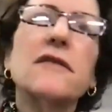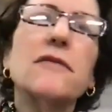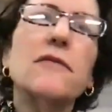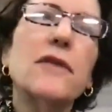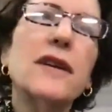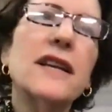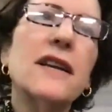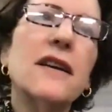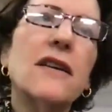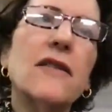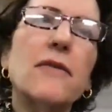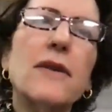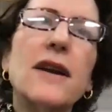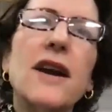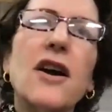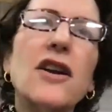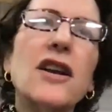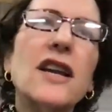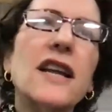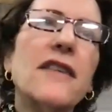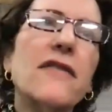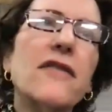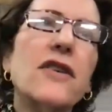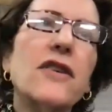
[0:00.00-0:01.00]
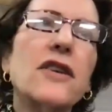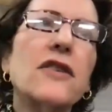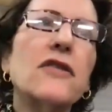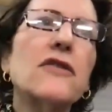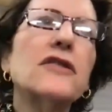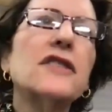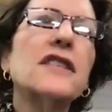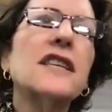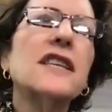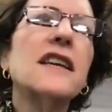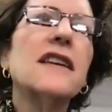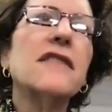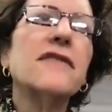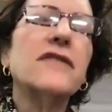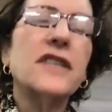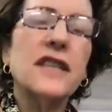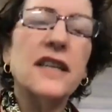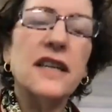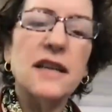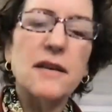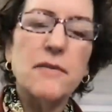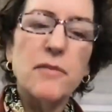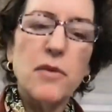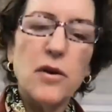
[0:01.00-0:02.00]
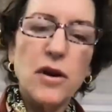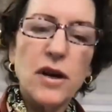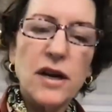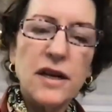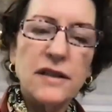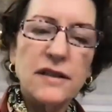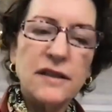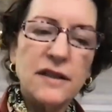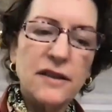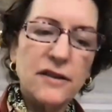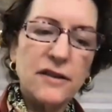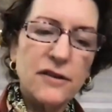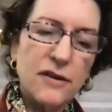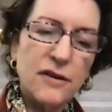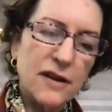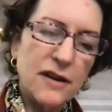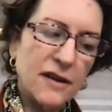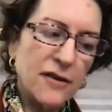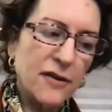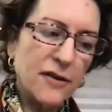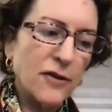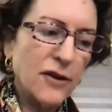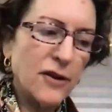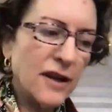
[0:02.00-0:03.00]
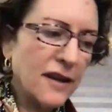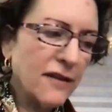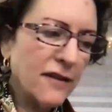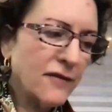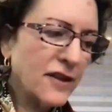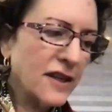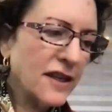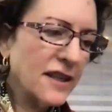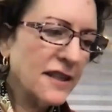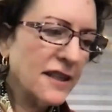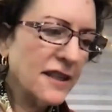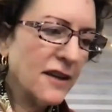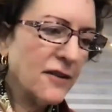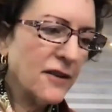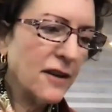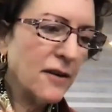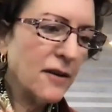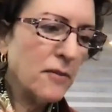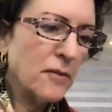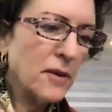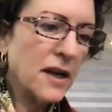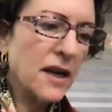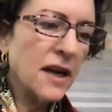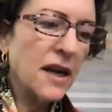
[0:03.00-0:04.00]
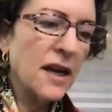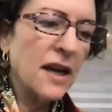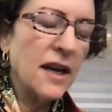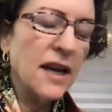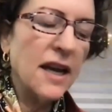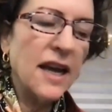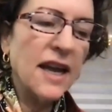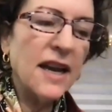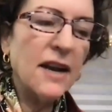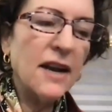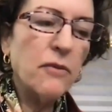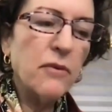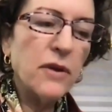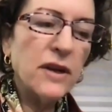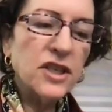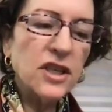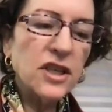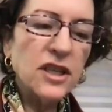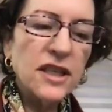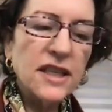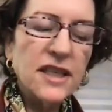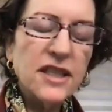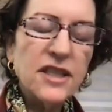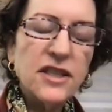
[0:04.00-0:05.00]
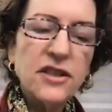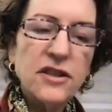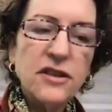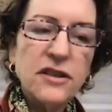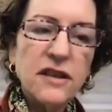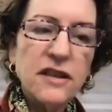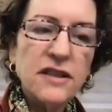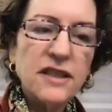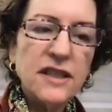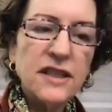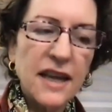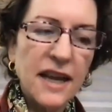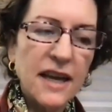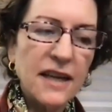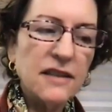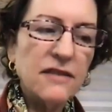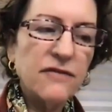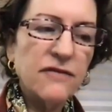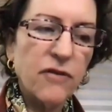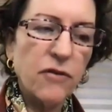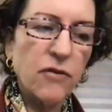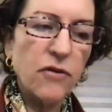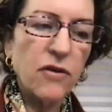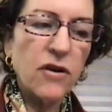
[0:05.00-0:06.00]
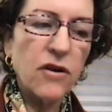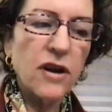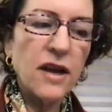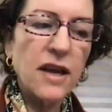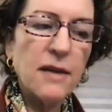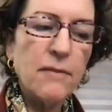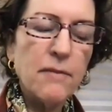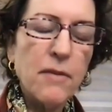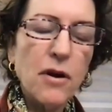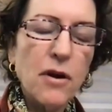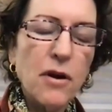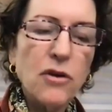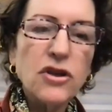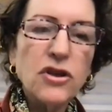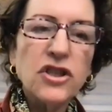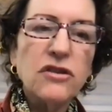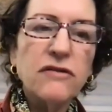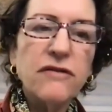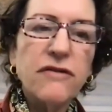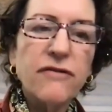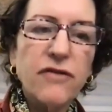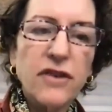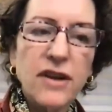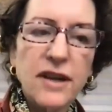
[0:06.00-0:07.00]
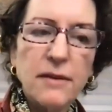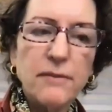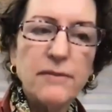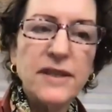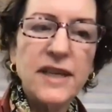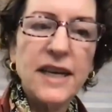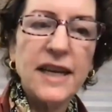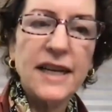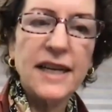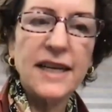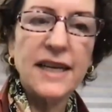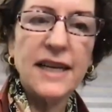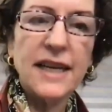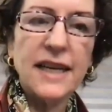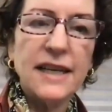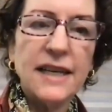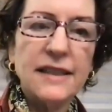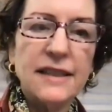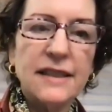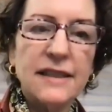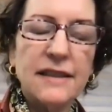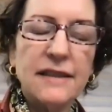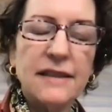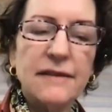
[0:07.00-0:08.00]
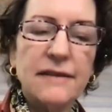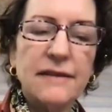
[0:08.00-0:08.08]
We hardly ever use EFT anymore because there are other EFTs out there, but it originally stands for Emotional Freedom Techniques.